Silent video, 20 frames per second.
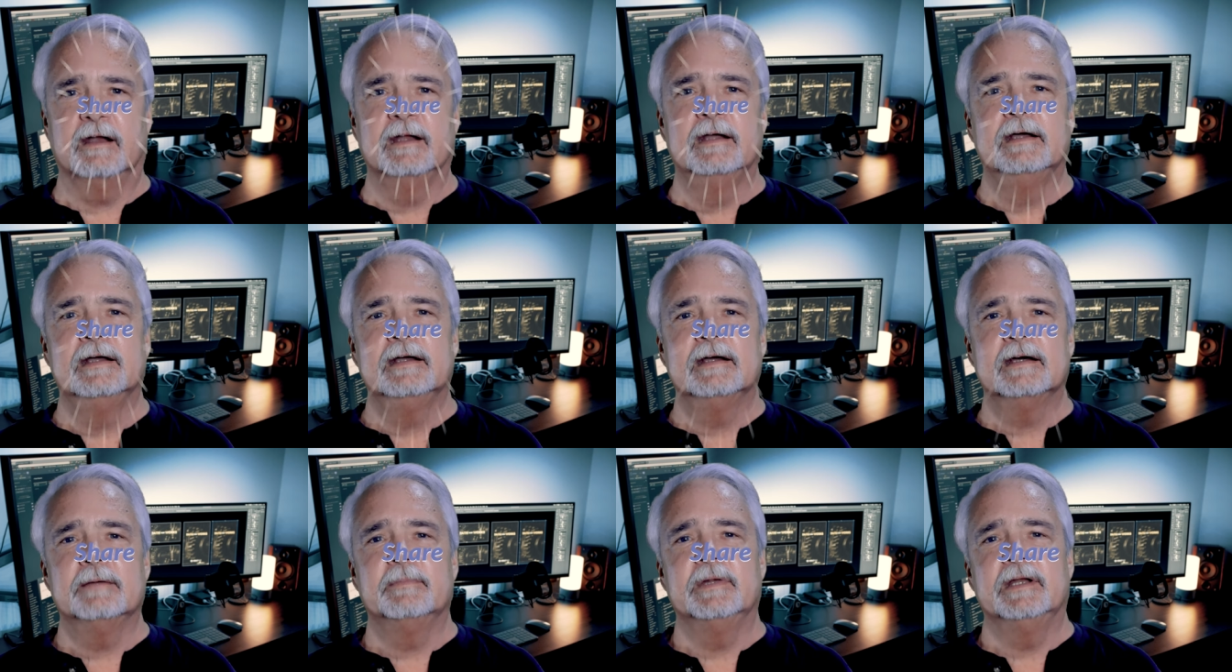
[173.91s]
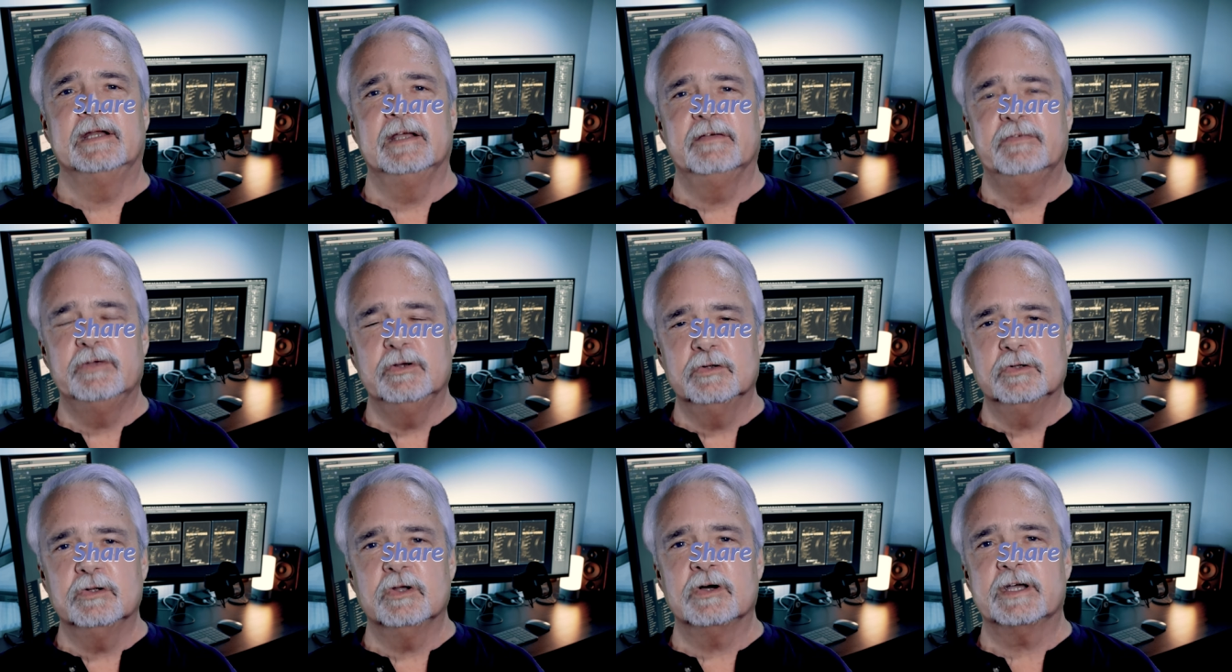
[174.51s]
I mean, if
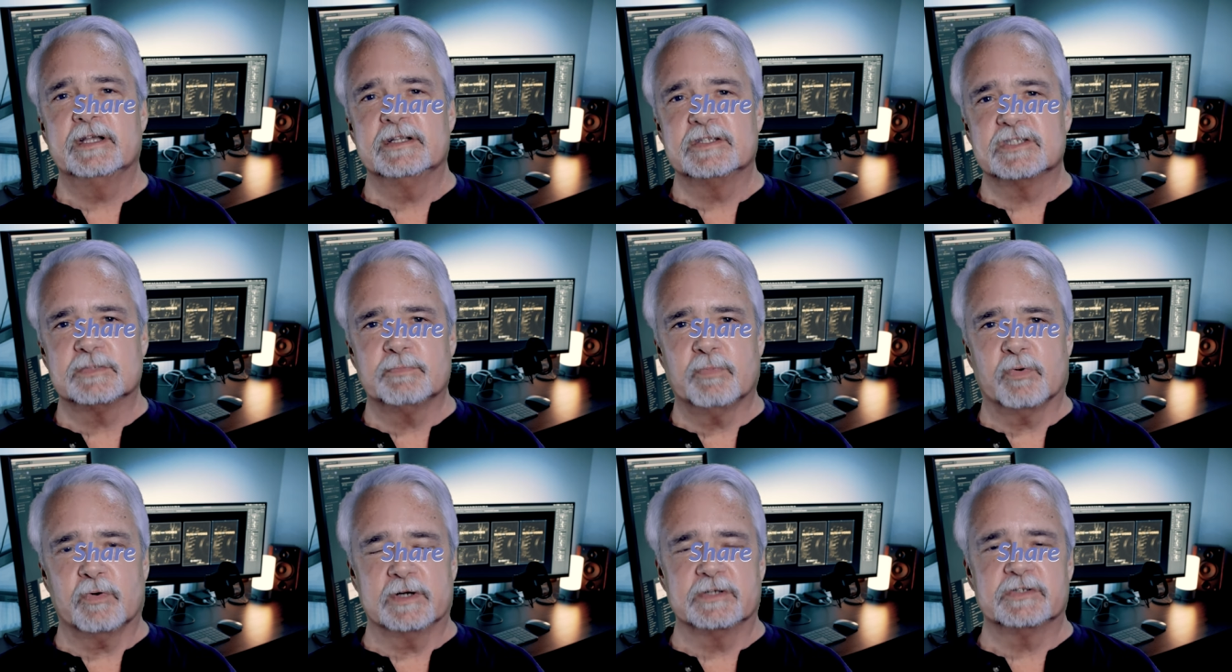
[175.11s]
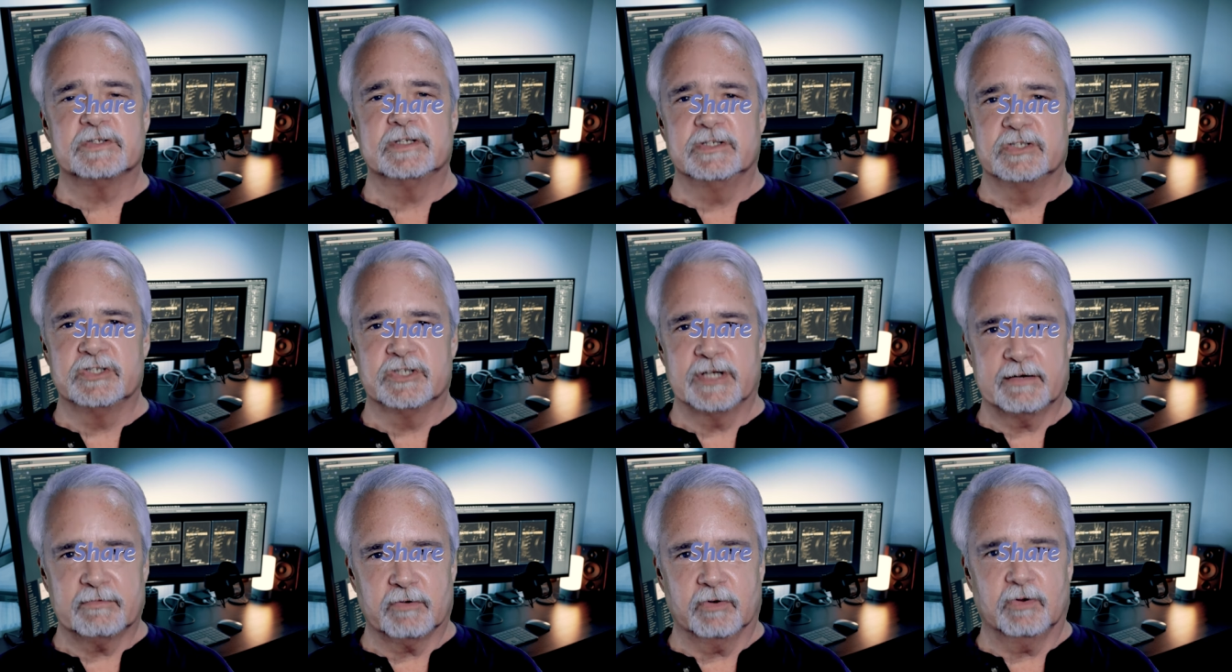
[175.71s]
you look at sports in
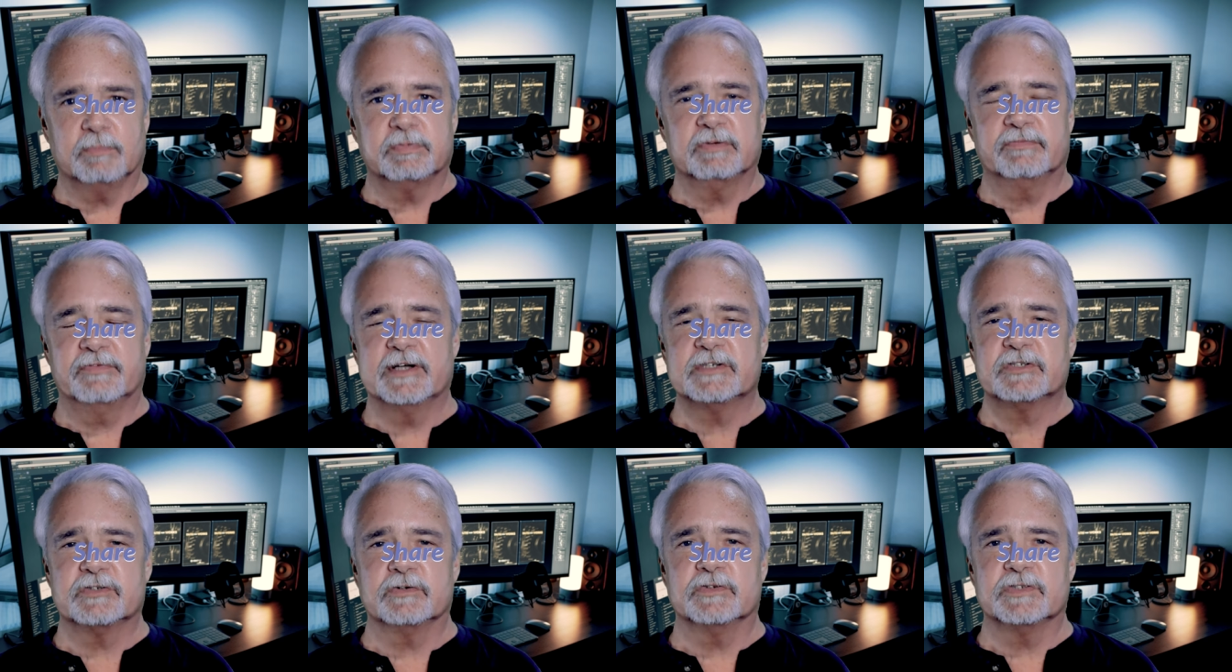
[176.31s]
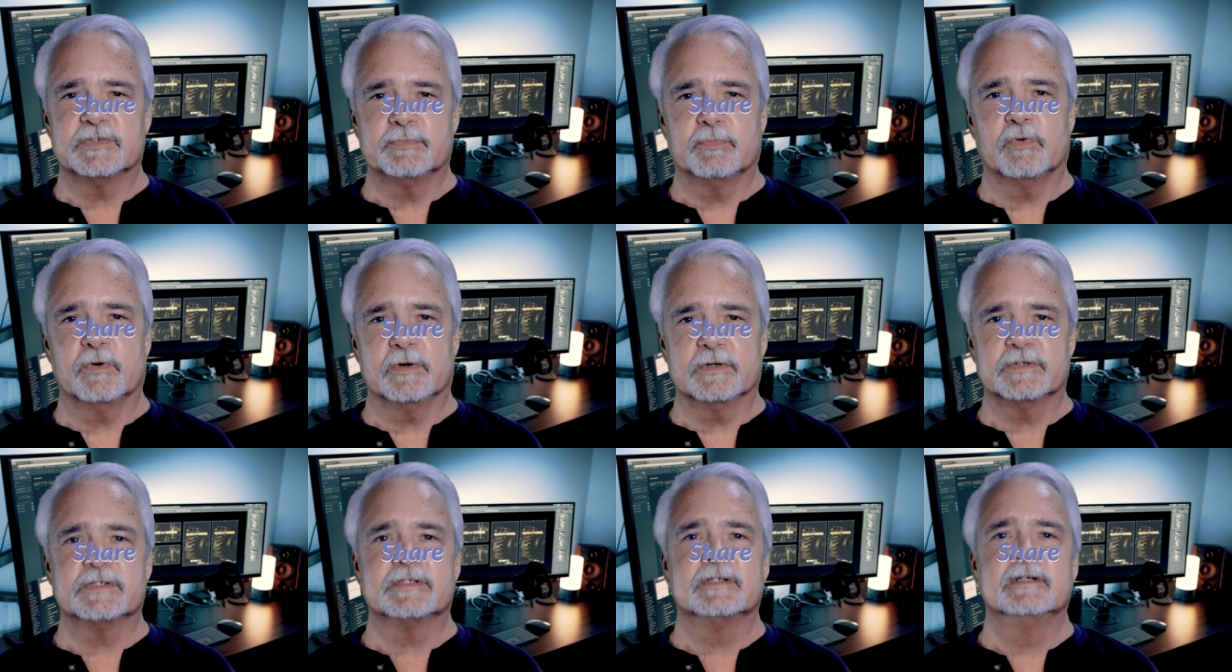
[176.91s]
general, professional
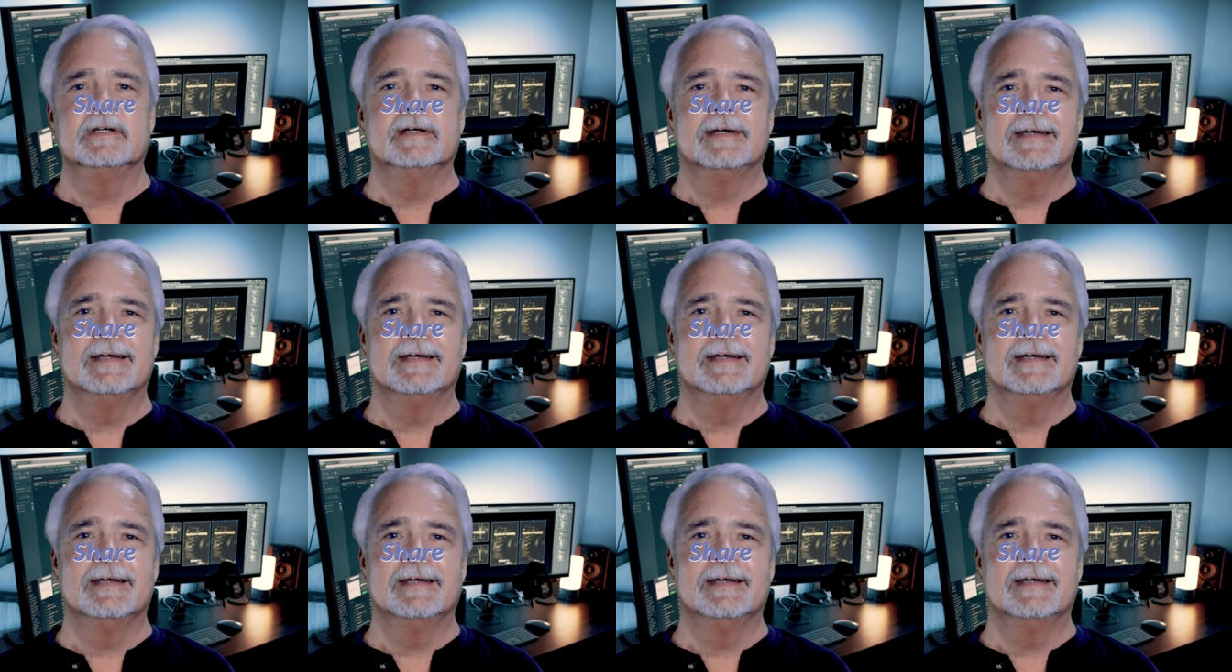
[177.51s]
sports,